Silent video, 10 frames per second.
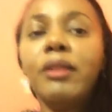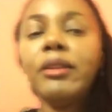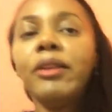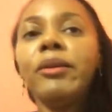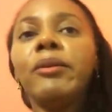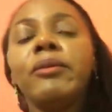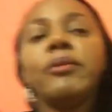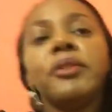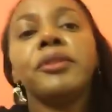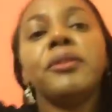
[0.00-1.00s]
Thank you
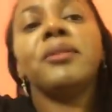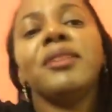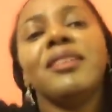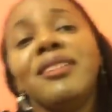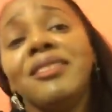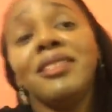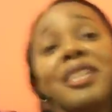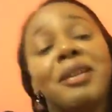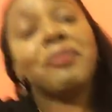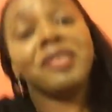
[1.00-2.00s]
for tuning. Yeah, you
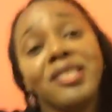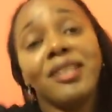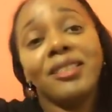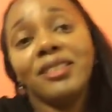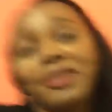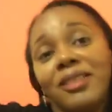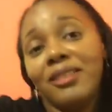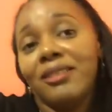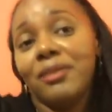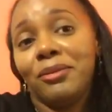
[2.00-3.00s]
see I'm
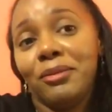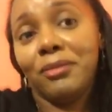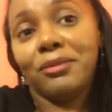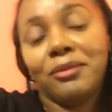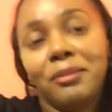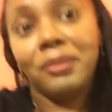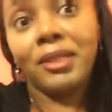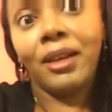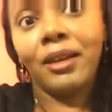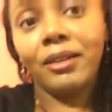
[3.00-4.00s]
exhausted. I'm
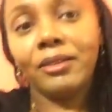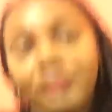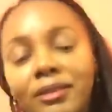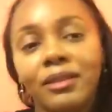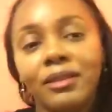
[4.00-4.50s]
tired.